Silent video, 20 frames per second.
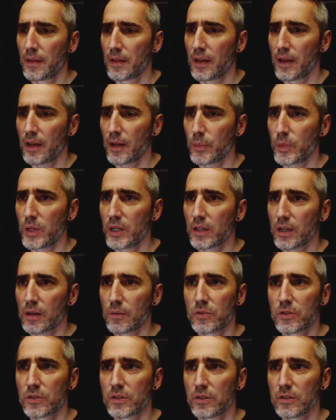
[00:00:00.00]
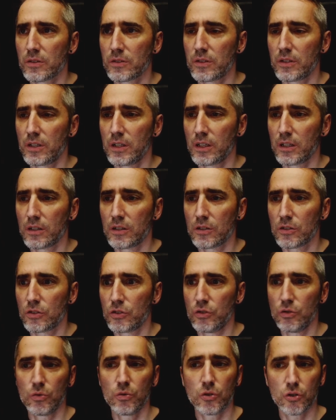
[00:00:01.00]
I mean, I'm still sitting in this
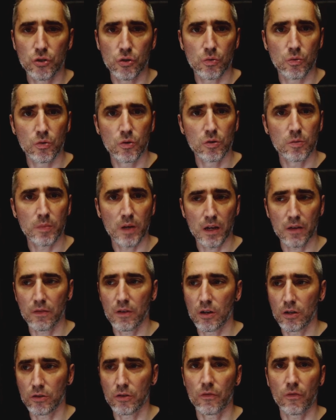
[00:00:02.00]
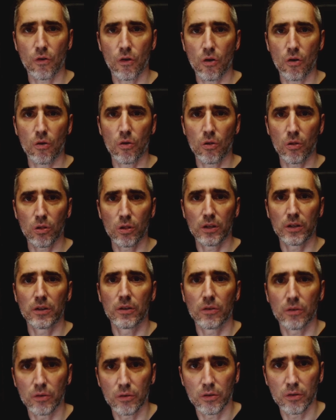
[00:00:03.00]
huge room. I have a lot of hall in
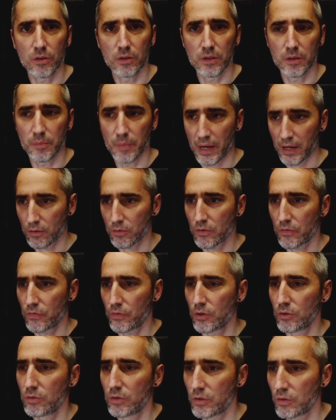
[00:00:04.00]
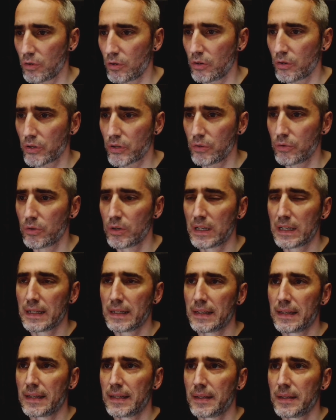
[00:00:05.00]
the microphone audio.
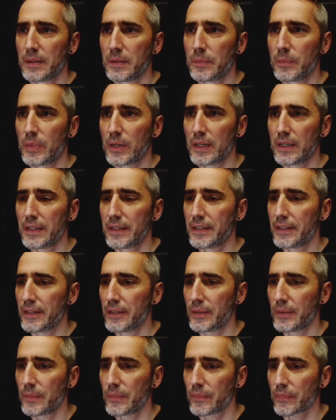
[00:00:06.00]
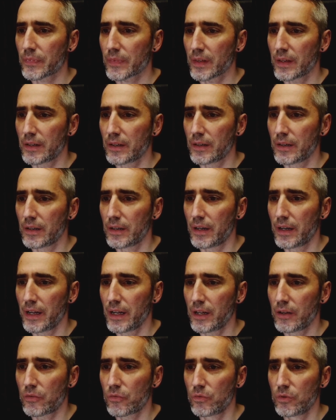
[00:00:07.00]
But I
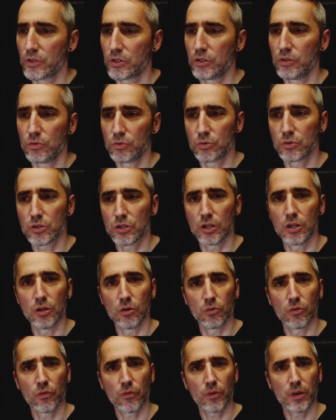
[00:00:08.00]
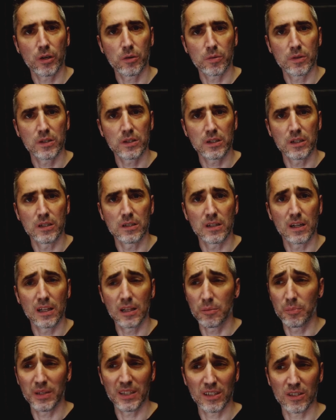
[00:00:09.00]
have reduced the lower frequencies a little
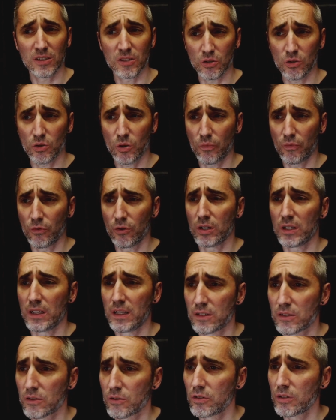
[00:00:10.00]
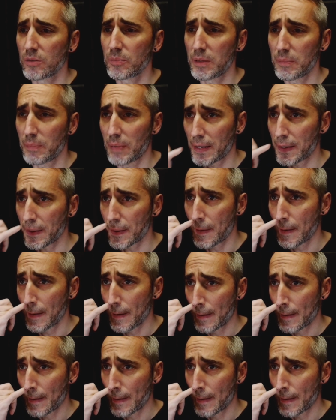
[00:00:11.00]
bit, so hopefully it's going to be better.